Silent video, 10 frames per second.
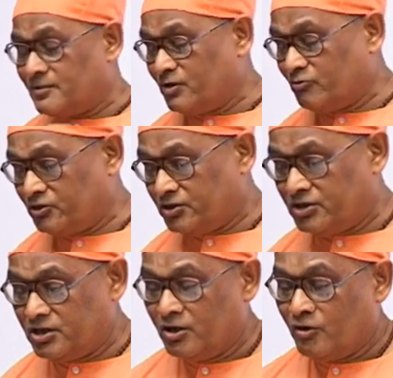of the
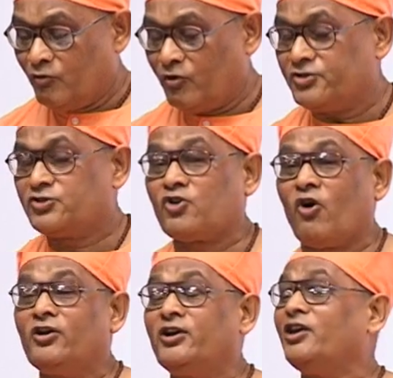world was
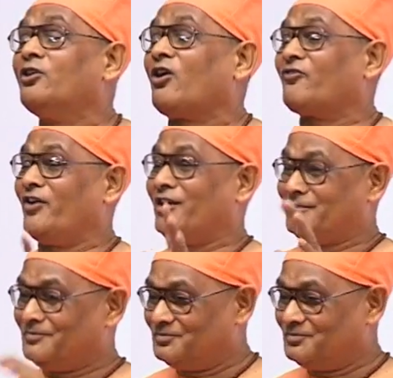John D. Rockefeller.